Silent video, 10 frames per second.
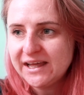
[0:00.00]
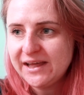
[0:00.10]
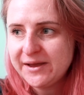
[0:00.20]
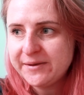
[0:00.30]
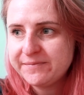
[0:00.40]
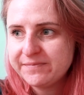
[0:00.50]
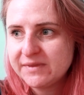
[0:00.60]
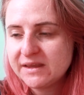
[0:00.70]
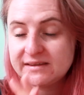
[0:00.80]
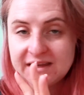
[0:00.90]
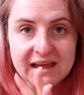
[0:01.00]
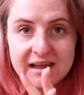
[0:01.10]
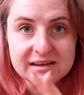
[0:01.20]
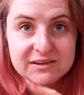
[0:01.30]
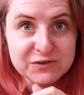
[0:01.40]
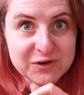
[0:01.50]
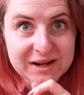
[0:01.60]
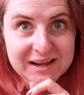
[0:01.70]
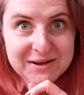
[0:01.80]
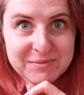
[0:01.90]
So yeah, I just feel
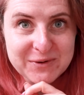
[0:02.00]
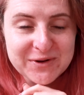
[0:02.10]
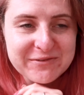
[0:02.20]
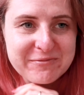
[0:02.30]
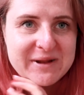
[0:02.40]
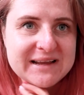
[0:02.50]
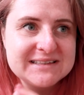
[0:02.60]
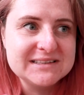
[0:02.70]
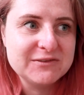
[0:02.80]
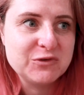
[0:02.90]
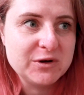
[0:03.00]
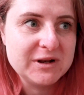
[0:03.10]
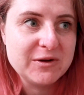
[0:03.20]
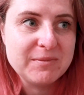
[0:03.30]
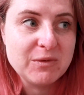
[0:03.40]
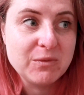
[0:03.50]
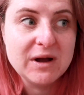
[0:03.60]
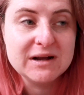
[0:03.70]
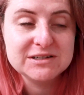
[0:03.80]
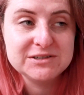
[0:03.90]
like a little bit all over the place. I've got a little bit of
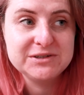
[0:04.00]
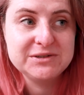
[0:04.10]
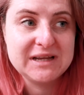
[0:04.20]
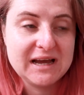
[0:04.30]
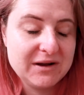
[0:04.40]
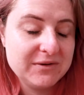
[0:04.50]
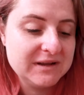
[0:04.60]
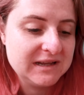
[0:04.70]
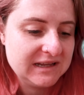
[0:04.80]
work to do now.